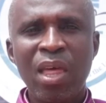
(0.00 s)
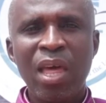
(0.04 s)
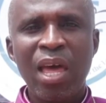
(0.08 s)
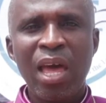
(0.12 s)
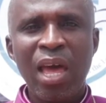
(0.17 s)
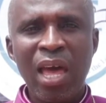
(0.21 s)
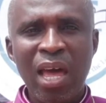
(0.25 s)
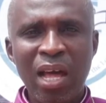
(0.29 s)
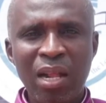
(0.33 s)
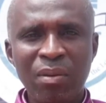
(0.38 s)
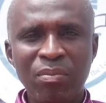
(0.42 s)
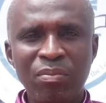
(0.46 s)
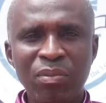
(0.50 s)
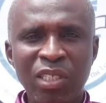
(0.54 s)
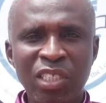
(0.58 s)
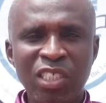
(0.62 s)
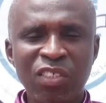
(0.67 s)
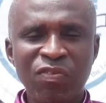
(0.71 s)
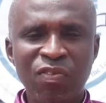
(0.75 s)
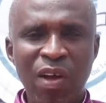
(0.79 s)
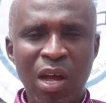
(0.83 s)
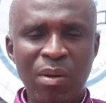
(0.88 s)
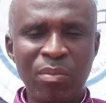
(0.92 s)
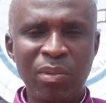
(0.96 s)
help
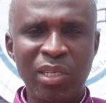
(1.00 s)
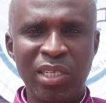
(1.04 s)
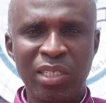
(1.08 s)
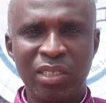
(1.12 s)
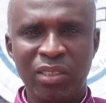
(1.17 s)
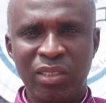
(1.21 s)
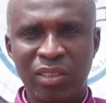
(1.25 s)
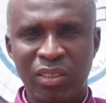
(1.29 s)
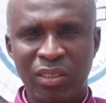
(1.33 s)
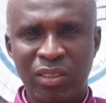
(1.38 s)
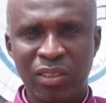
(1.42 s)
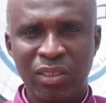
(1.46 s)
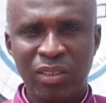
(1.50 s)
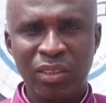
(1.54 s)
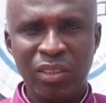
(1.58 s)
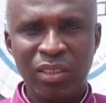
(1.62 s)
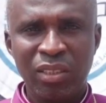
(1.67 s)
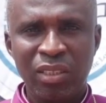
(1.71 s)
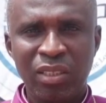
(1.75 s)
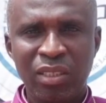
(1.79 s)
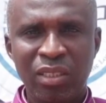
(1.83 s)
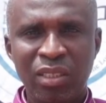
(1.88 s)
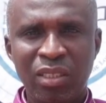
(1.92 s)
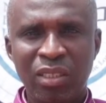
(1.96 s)
these families
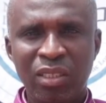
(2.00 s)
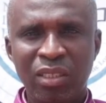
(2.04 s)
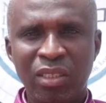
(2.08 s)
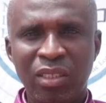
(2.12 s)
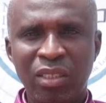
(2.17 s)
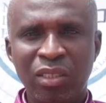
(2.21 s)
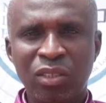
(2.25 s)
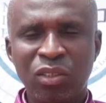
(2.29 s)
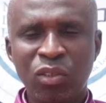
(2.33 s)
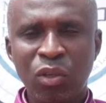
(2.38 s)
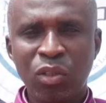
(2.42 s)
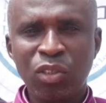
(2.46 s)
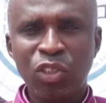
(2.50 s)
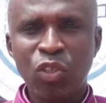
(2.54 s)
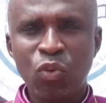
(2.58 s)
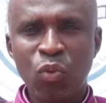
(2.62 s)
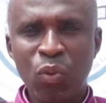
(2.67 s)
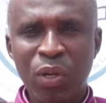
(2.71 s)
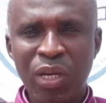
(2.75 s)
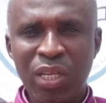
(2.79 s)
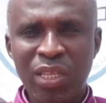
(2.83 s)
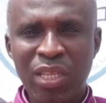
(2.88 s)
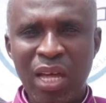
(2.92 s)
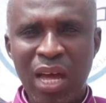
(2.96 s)
in such a
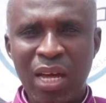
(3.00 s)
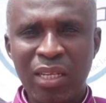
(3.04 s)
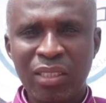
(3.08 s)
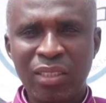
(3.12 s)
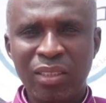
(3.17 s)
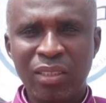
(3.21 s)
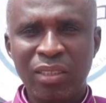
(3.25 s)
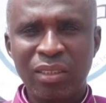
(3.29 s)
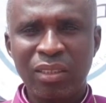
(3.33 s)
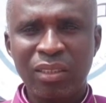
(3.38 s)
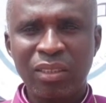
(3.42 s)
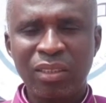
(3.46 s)
way that